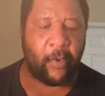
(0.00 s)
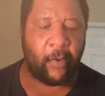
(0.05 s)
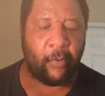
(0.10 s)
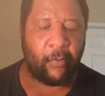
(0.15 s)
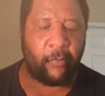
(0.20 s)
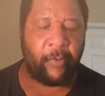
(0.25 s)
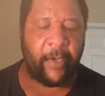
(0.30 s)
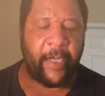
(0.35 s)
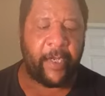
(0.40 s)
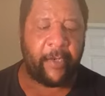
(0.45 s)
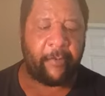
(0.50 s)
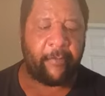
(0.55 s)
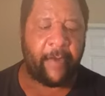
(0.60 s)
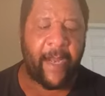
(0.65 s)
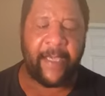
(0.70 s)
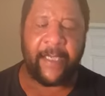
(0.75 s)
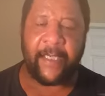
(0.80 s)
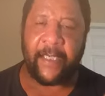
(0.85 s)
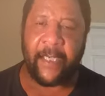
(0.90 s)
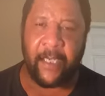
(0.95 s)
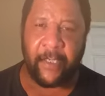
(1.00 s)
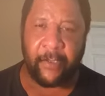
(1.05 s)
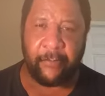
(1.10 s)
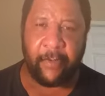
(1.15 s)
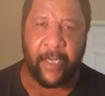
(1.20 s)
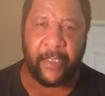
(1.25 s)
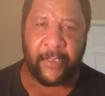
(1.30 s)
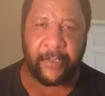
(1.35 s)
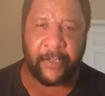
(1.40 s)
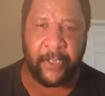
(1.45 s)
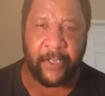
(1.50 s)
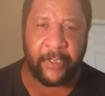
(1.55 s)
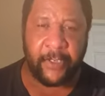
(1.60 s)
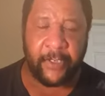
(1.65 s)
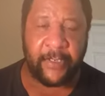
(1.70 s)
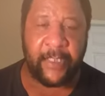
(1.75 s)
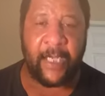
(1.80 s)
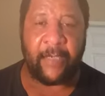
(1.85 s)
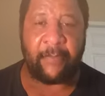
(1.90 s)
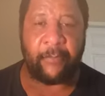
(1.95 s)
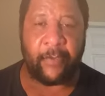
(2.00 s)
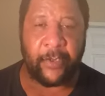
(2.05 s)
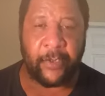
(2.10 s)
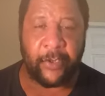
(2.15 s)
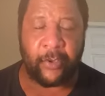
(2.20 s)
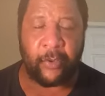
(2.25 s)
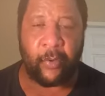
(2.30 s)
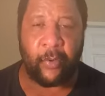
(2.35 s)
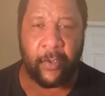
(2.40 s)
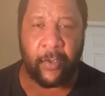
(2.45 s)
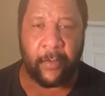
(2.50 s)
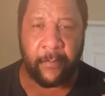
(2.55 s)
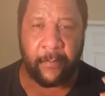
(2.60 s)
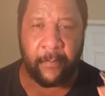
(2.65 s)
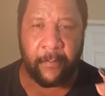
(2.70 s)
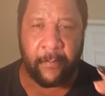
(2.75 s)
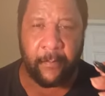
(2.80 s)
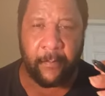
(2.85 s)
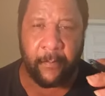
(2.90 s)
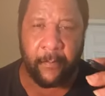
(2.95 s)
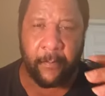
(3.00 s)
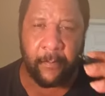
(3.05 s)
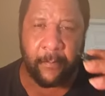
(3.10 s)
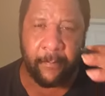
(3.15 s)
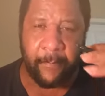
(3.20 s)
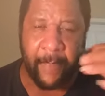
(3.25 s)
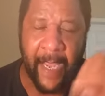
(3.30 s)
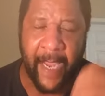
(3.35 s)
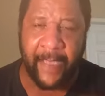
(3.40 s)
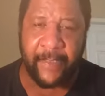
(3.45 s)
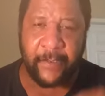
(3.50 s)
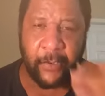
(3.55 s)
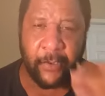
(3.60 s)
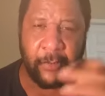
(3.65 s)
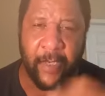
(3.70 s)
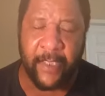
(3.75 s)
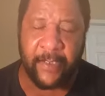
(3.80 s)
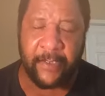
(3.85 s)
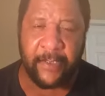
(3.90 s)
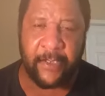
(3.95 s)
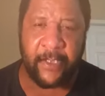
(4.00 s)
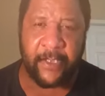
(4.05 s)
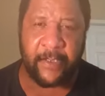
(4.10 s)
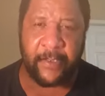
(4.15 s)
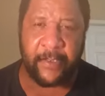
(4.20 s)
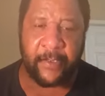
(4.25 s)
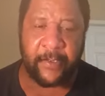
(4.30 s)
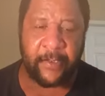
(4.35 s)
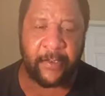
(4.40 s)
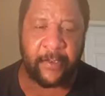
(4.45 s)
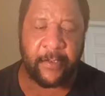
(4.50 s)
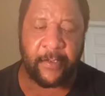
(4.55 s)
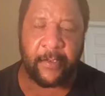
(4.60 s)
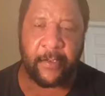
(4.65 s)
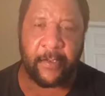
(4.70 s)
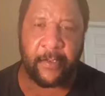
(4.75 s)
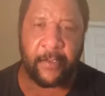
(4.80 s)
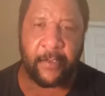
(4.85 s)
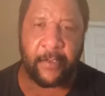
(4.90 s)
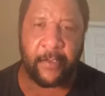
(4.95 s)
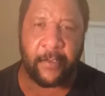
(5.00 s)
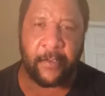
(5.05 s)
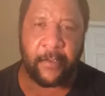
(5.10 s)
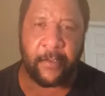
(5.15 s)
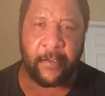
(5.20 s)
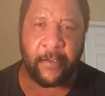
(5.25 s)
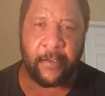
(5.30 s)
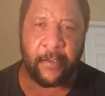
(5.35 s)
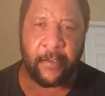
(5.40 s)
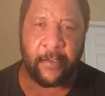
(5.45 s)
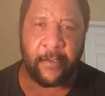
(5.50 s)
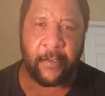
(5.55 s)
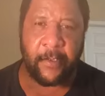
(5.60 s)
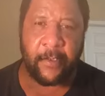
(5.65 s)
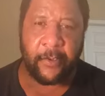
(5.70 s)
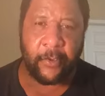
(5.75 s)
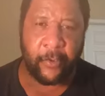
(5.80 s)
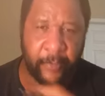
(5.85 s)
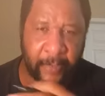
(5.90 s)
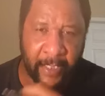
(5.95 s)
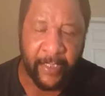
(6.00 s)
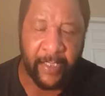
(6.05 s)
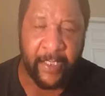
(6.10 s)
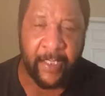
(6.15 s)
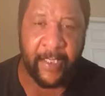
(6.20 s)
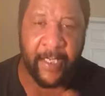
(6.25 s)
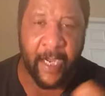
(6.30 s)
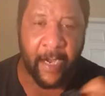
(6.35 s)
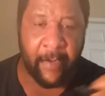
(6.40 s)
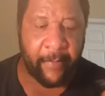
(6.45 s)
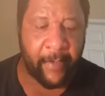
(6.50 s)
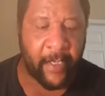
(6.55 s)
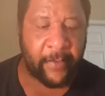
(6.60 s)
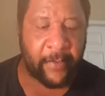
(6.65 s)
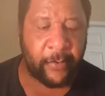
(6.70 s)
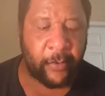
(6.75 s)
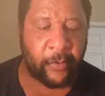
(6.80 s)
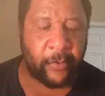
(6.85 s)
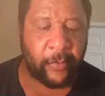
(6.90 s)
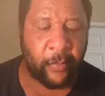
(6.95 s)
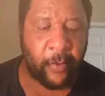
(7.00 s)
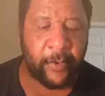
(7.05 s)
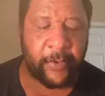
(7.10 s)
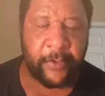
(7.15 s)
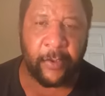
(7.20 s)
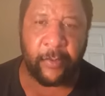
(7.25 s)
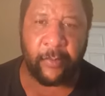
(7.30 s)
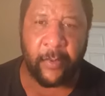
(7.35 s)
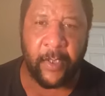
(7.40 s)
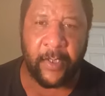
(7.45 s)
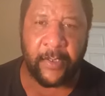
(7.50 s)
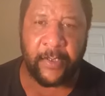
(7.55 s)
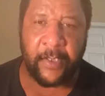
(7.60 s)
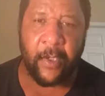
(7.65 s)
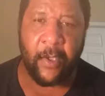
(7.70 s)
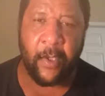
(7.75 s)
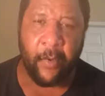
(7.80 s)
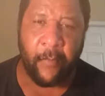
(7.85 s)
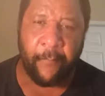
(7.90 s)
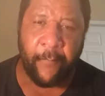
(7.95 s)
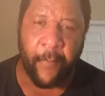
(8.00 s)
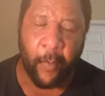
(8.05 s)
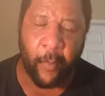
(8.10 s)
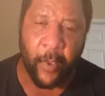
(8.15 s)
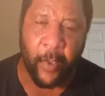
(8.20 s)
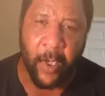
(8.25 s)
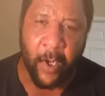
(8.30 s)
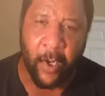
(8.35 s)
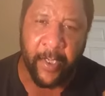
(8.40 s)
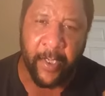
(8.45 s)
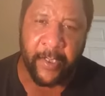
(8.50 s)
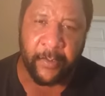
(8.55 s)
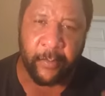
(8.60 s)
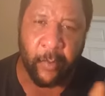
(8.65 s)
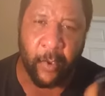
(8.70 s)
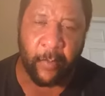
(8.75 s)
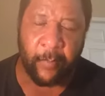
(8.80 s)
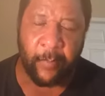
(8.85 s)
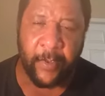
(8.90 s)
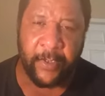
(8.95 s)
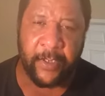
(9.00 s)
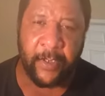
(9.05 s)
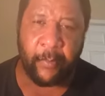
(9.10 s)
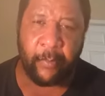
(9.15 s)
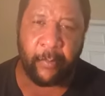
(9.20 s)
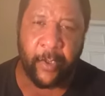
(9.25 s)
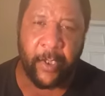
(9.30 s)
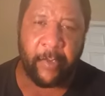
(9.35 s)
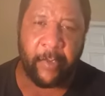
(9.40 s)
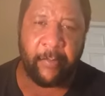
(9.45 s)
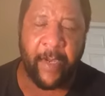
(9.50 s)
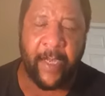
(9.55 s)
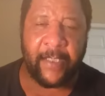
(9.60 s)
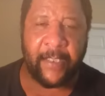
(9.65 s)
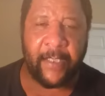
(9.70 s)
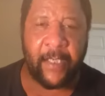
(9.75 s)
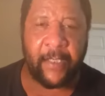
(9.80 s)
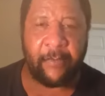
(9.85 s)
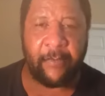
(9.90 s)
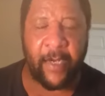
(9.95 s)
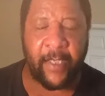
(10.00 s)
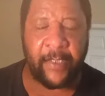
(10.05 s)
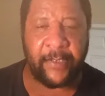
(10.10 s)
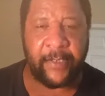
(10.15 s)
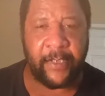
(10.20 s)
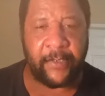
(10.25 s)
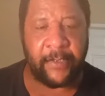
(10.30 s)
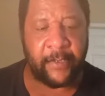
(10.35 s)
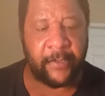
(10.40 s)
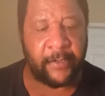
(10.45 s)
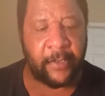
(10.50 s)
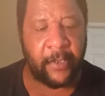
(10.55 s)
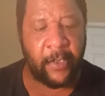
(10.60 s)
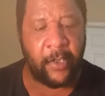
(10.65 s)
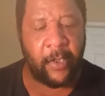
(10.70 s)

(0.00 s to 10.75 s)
recreated in Christ Jesus, that restored back to Christ Jesus, so that he can carry out those works through us. For we are his workmanship, recreated in Christ Jesus,